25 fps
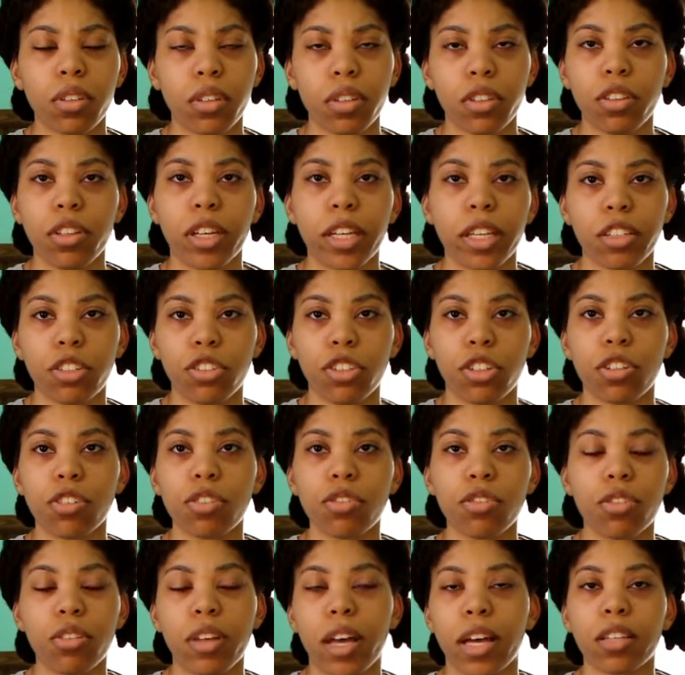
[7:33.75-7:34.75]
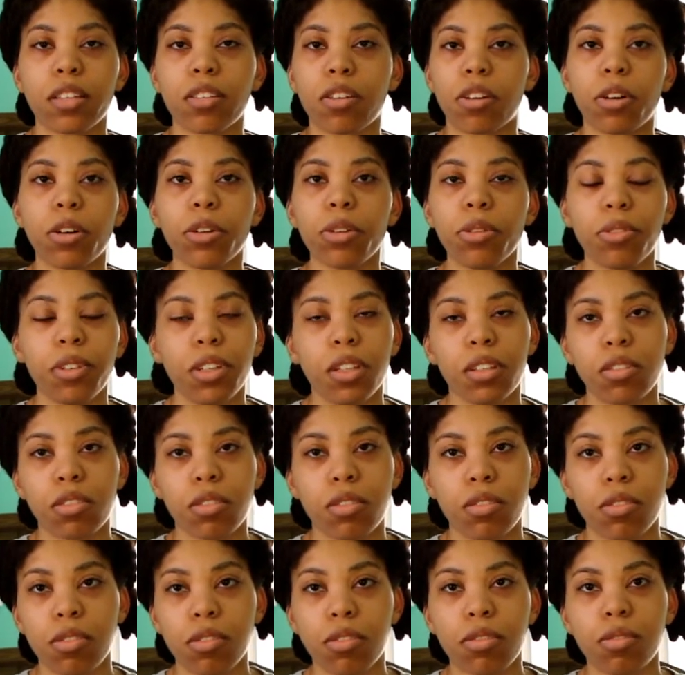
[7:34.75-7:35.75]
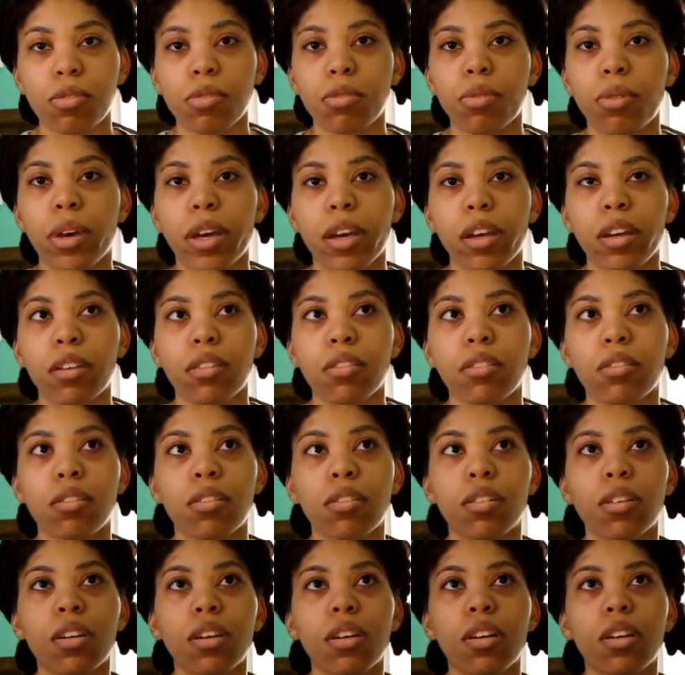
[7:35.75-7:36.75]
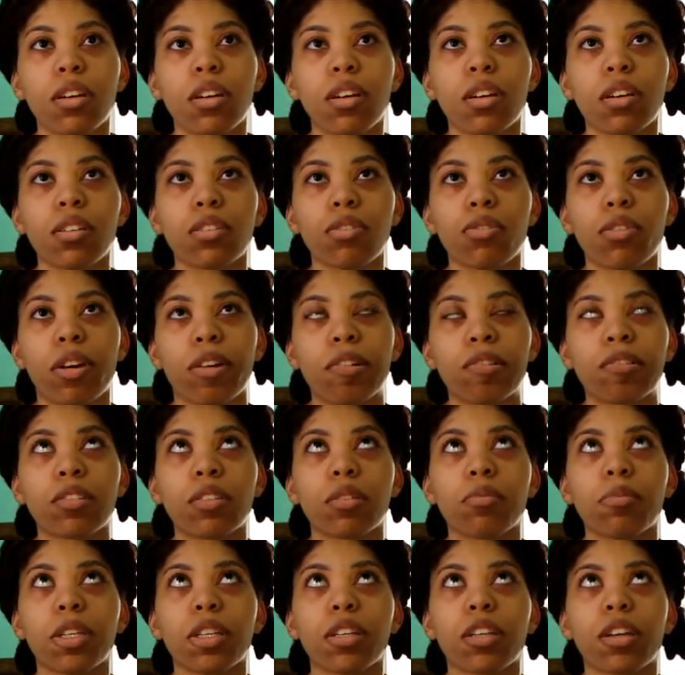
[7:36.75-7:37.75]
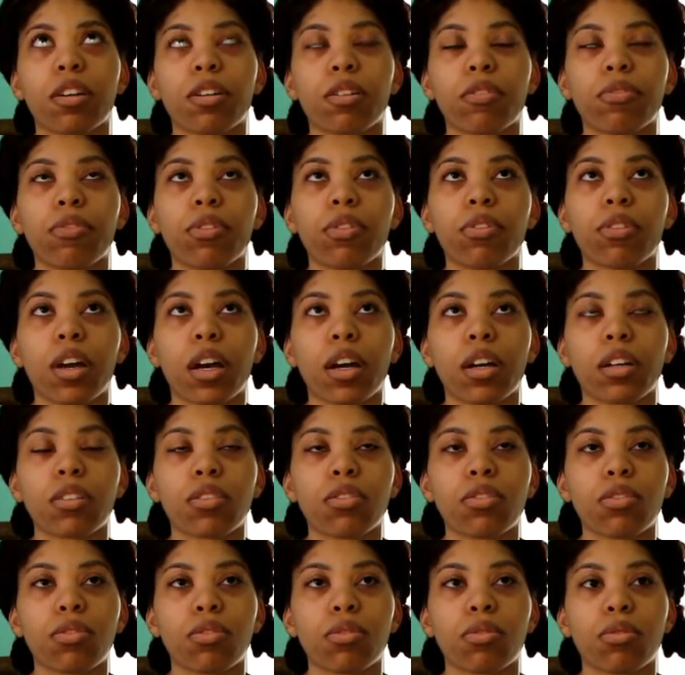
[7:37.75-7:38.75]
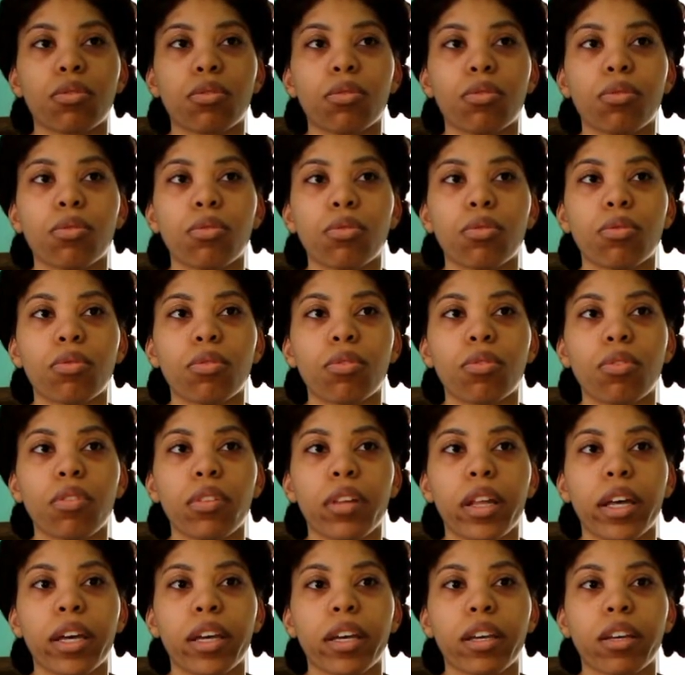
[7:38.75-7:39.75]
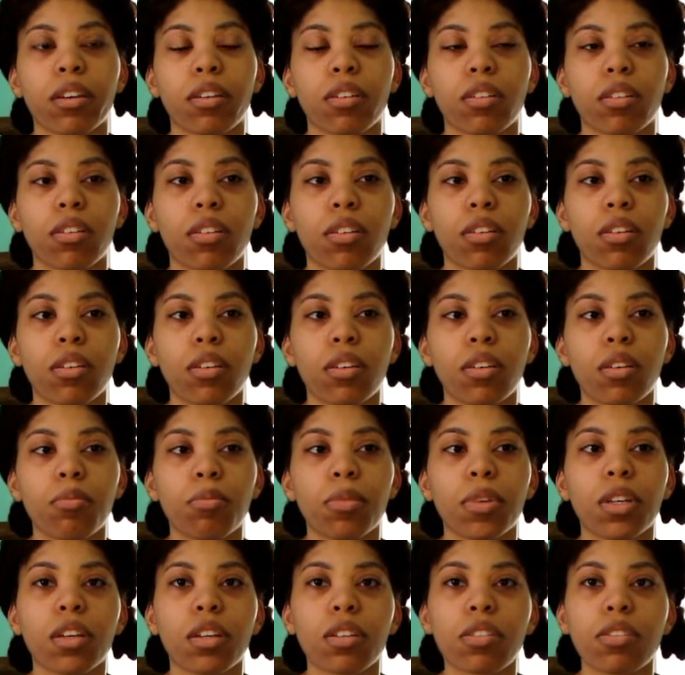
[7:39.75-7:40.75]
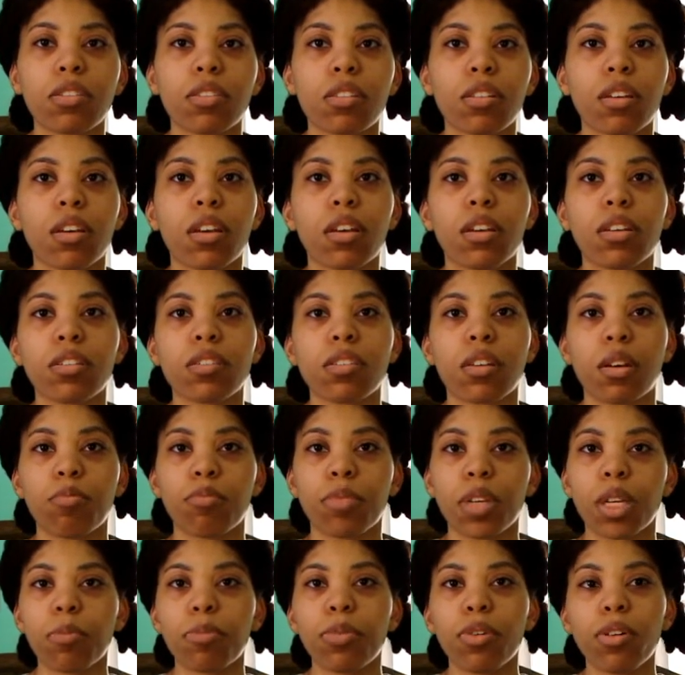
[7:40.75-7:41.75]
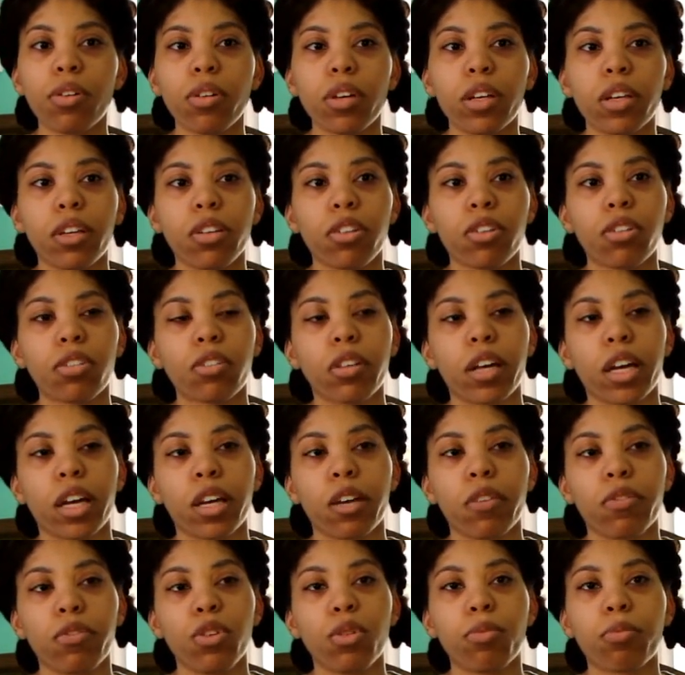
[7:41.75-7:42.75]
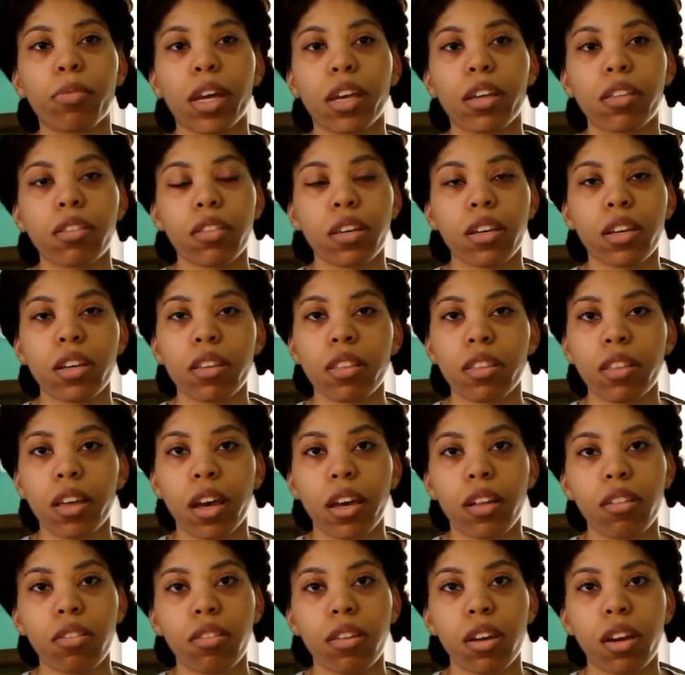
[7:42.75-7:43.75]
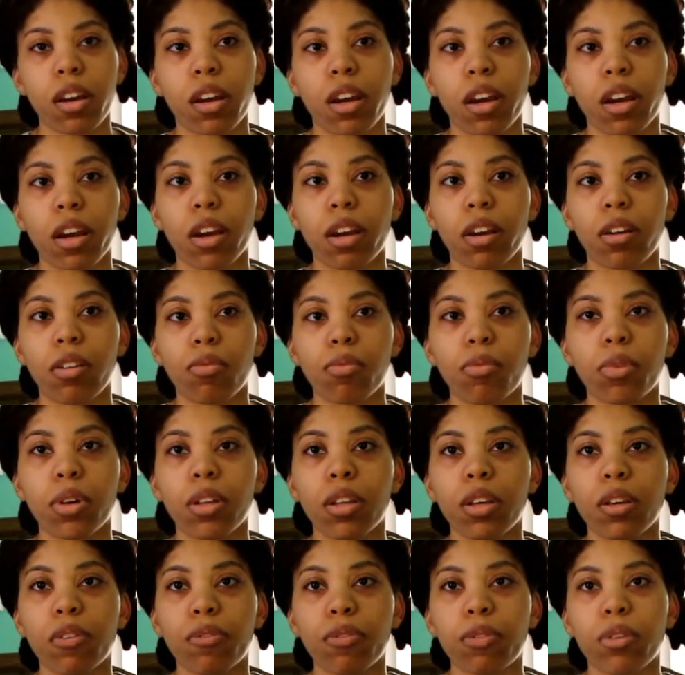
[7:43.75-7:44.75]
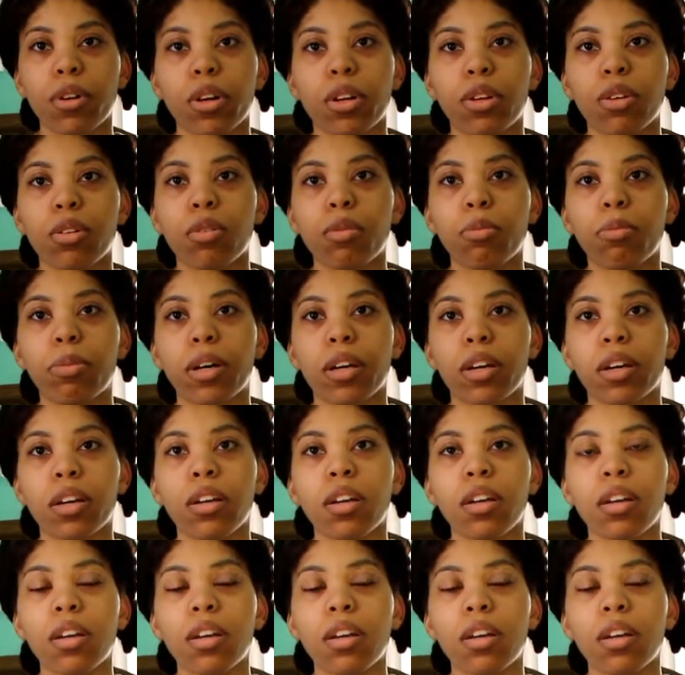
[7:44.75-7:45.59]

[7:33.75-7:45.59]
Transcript: like just that's all you need to do. And you have to be careful not to like, because some people in your life you might think that they're really for you, but